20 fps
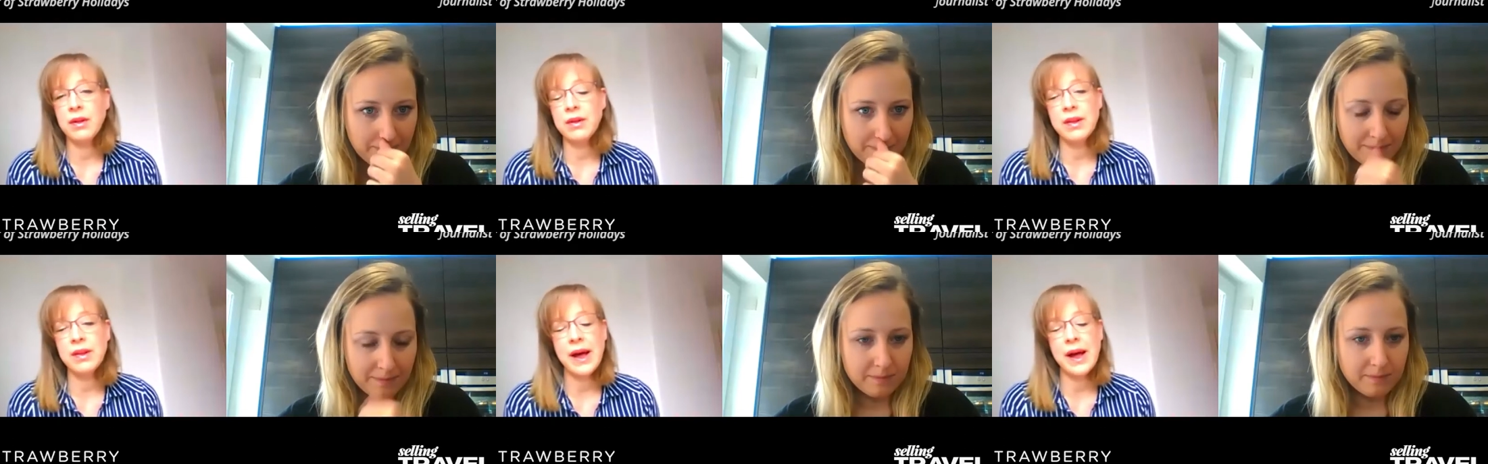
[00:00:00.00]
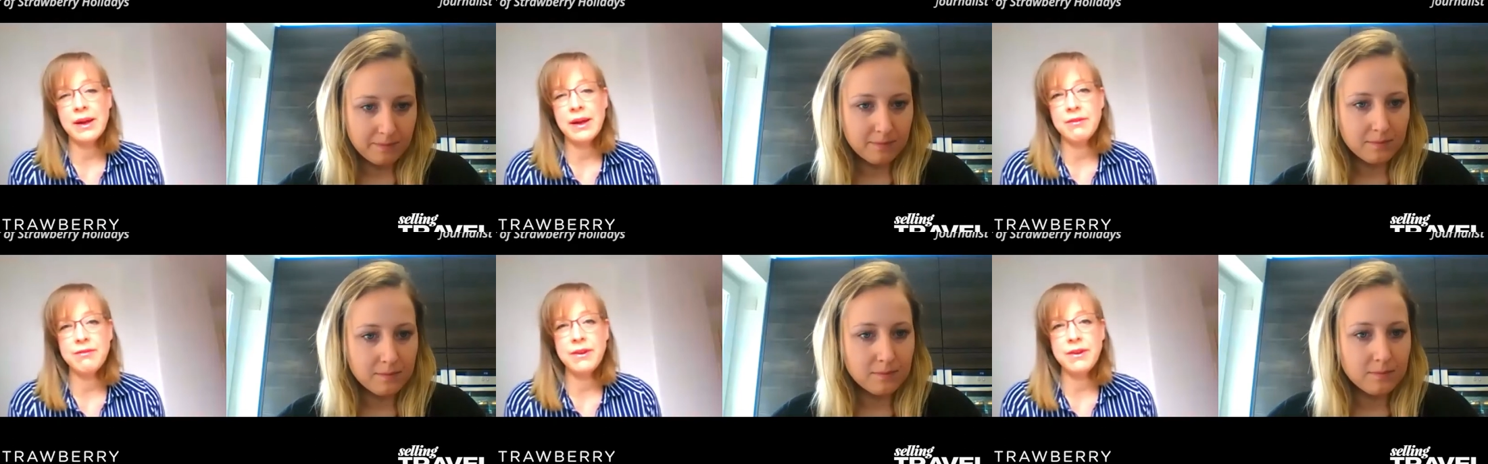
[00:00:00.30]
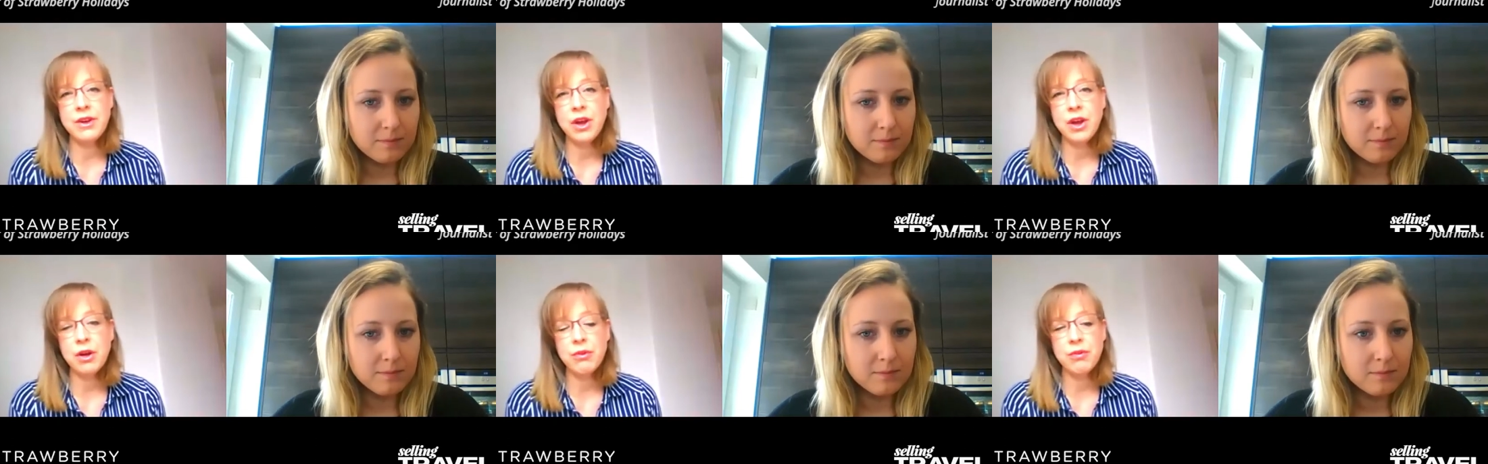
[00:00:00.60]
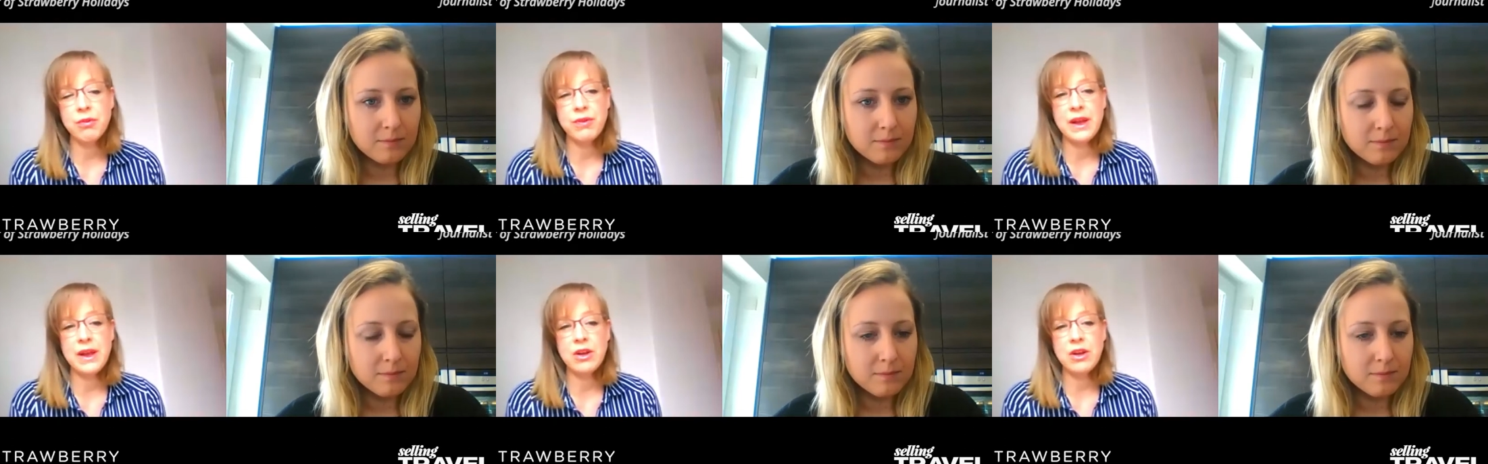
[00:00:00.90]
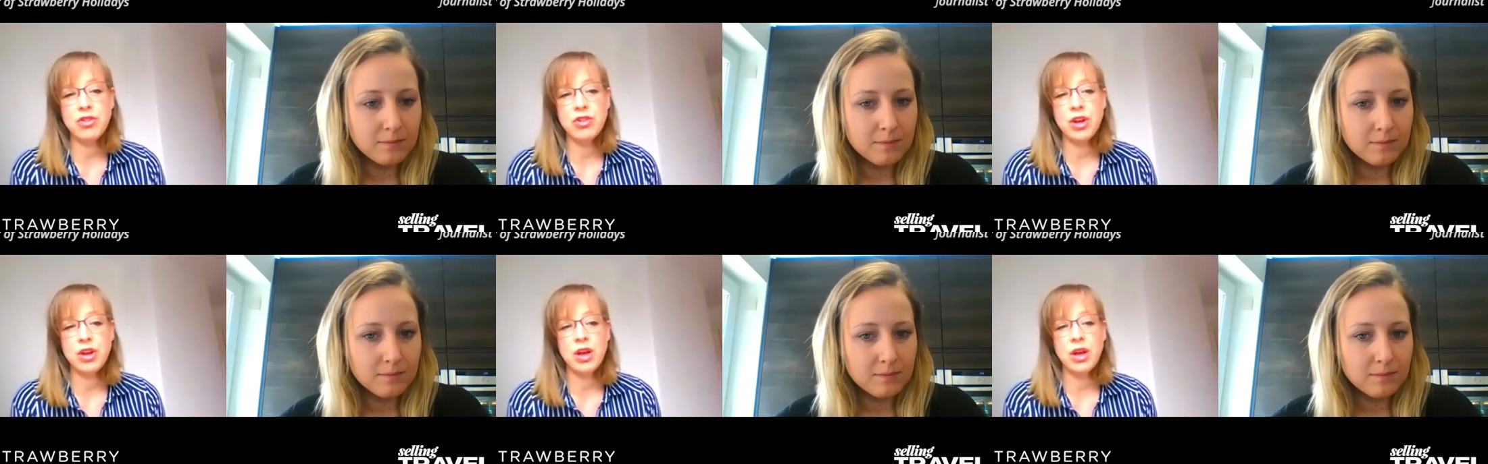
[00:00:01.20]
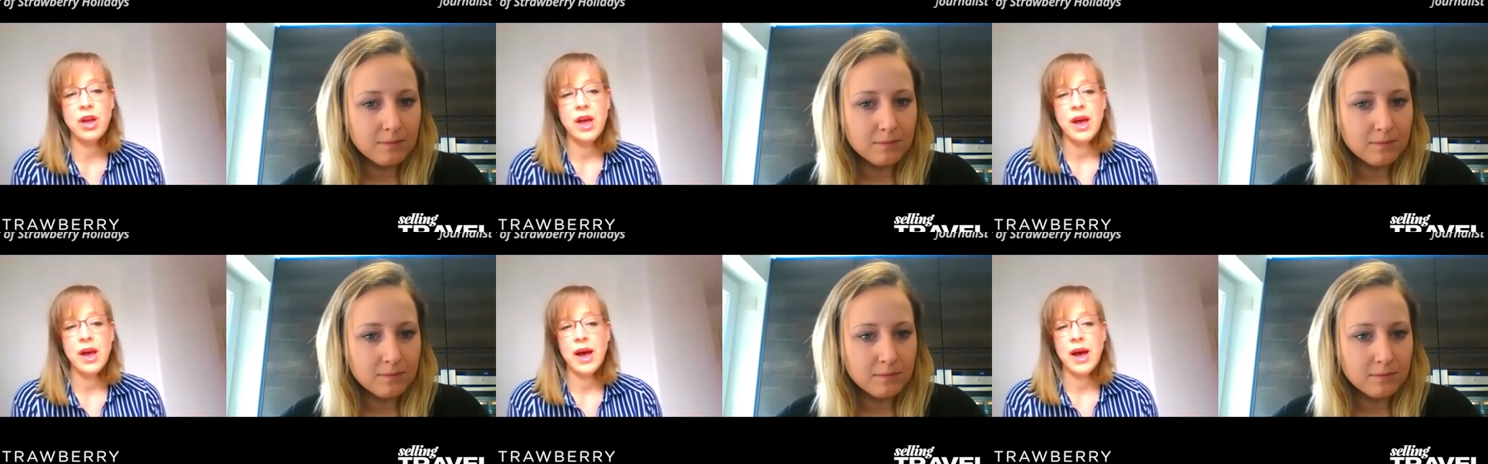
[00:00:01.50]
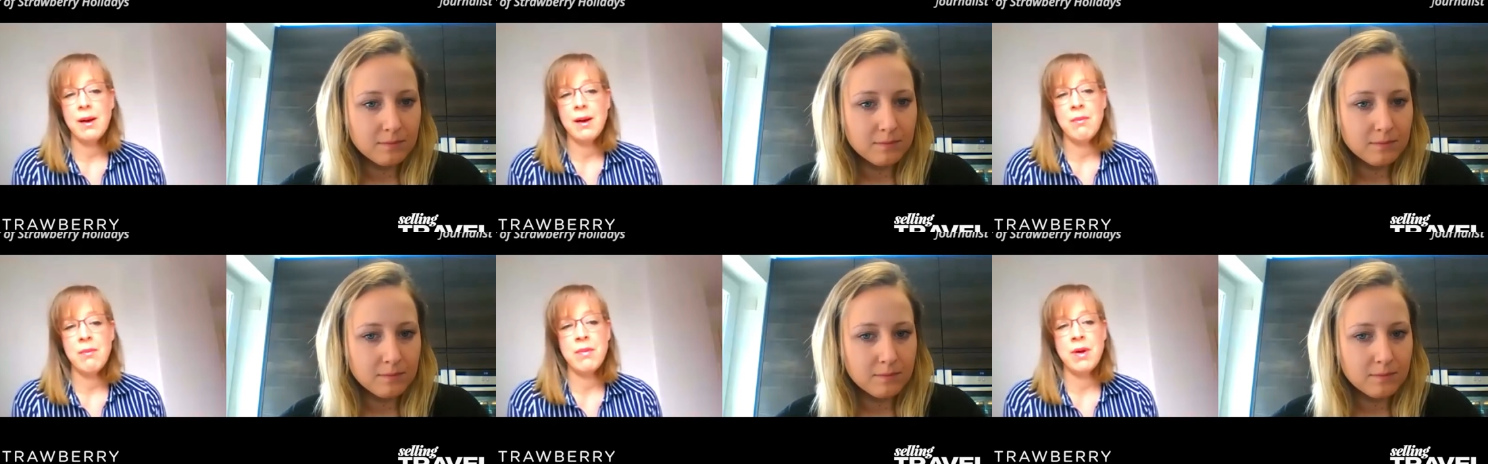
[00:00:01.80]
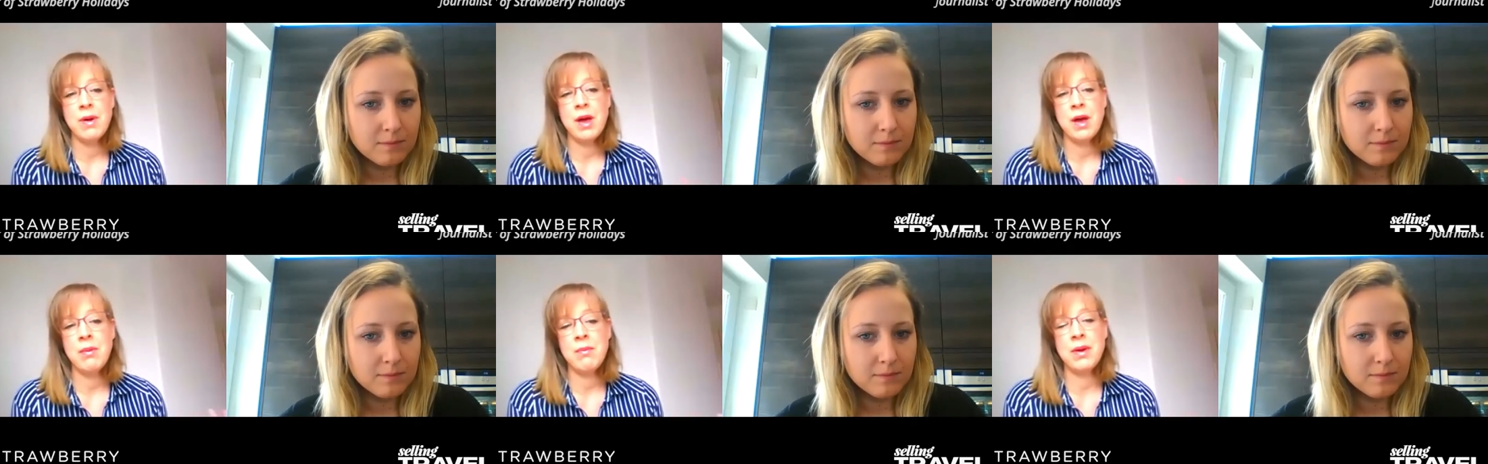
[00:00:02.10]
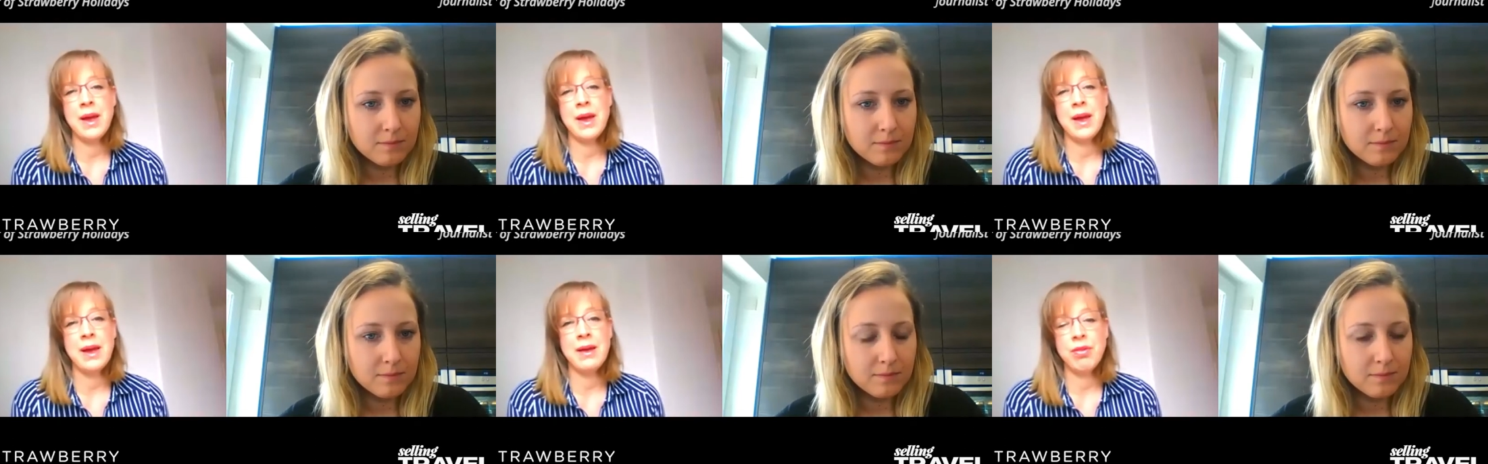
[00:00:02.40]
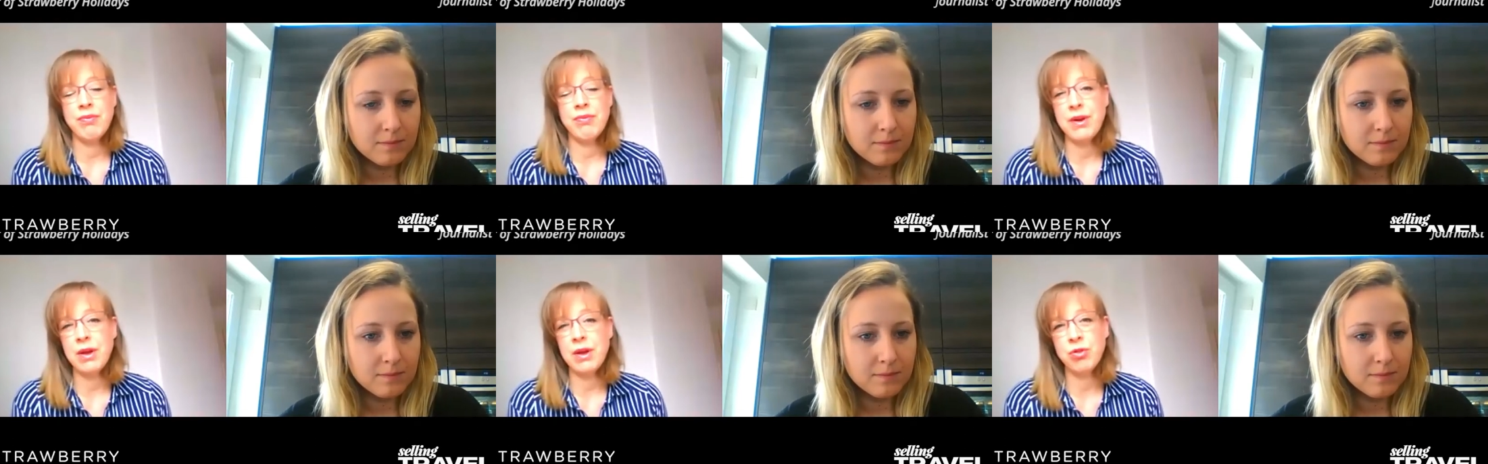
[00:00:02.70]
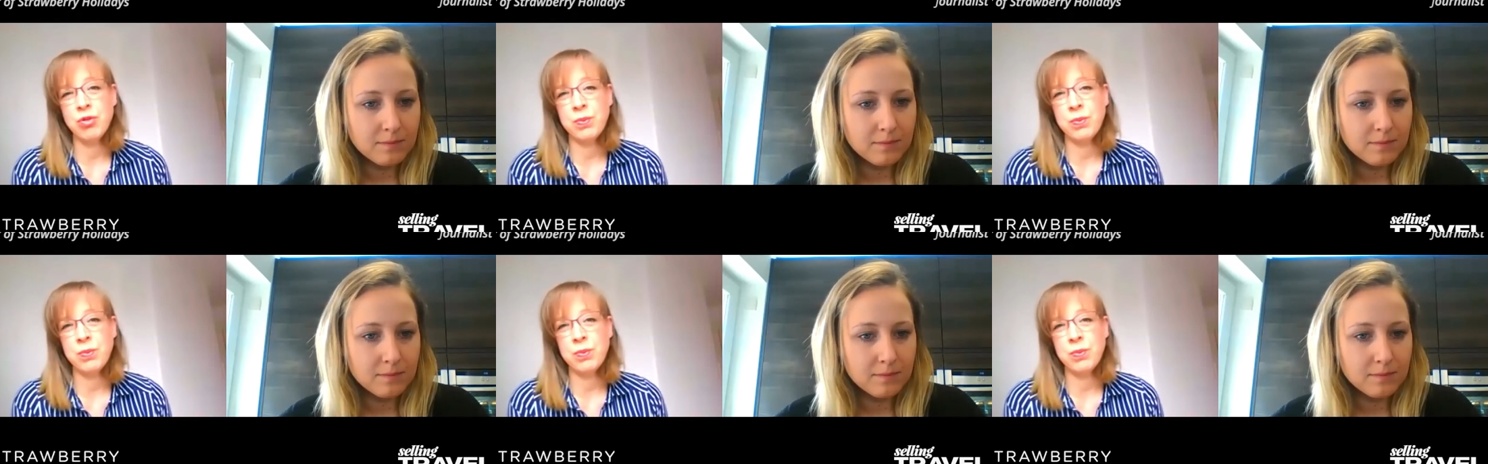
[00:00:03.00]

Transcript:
Speaker 1: live video feature, I'm um, getting three hundred